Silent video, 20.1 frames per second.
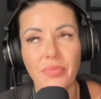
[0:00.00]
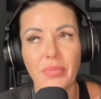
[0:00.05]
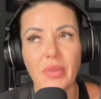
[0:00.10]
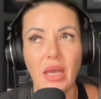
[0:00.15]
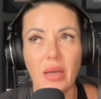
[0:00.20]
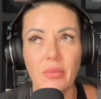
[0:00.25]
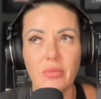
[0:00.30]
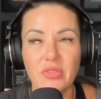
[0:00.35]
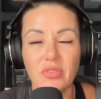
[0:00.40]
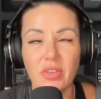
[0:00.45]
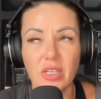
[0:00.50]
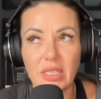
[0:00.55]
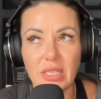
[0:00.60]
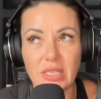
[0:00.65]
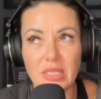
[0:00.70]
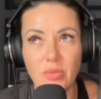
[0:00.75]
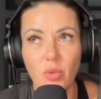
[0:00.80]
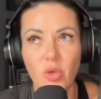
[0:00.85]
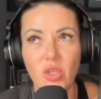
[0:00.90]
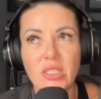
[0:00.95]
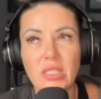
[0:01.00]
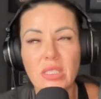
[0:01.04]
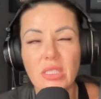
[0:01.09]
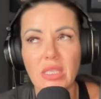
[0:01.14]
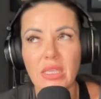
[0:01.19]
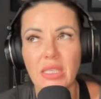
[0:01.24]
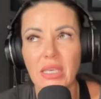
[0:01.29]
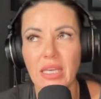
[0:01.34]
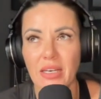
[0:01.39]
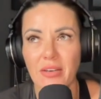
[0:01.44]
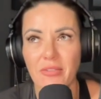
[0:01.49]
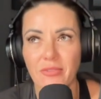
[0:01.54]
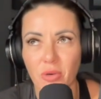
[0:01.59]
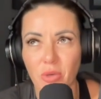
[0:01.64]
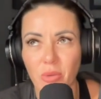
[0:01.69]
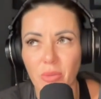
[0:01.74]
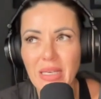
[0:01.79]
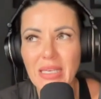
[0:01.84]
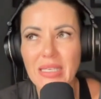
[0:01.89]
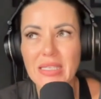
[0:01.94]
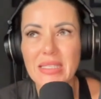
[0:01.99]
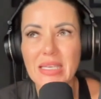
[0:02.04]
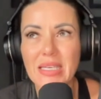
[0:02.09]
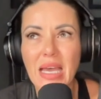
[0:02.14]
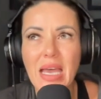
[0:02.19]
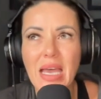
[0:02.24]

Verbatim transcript: I was very disappointed at the end of four weeks